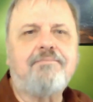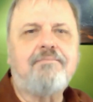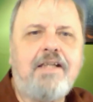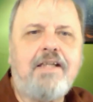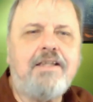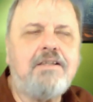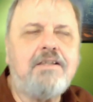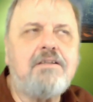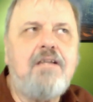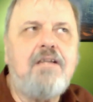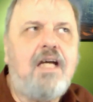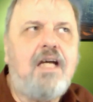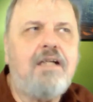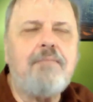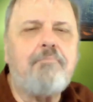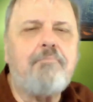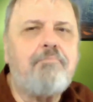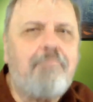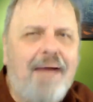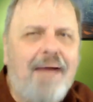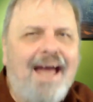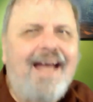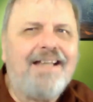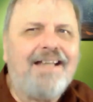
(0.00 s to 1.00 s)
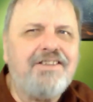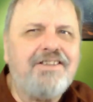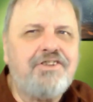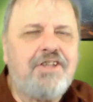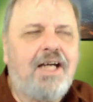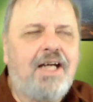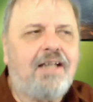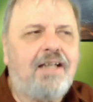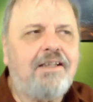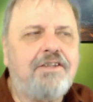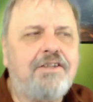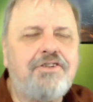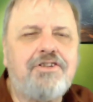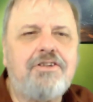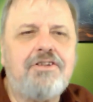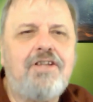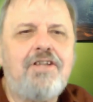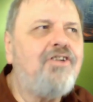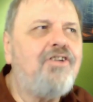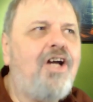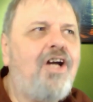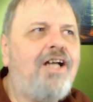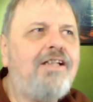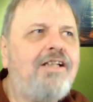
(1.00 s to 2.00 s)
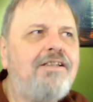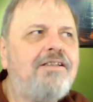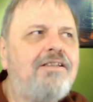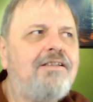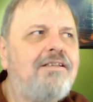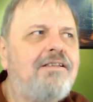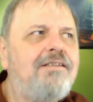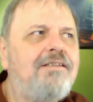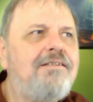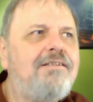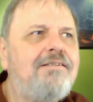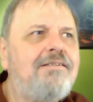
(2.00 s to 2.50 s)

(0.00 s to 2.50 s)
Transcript: And it's not a bad challenge. You're not